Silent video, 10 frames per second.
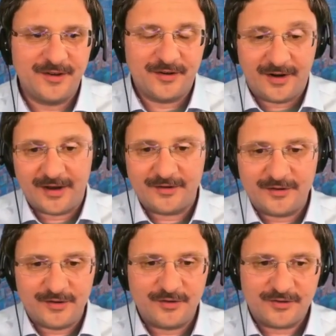You're allowed
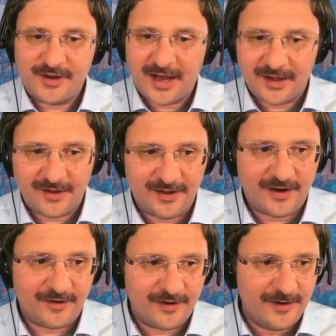to use a
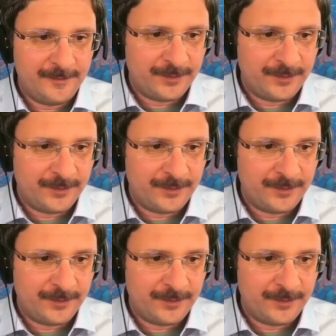calculator.